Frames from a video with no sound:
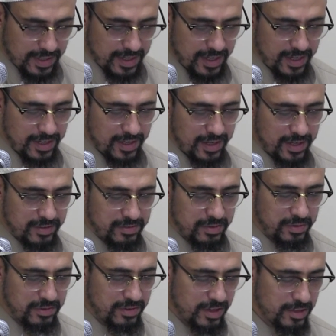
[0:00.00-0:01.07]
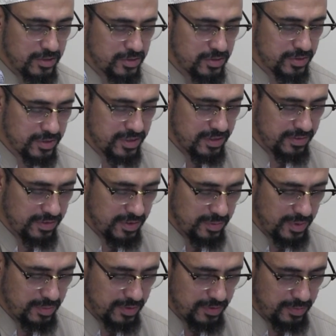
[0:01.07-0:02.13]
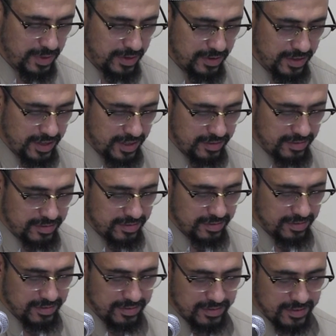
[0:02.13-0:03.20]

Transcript: And so it's understood they're from the people of paradise.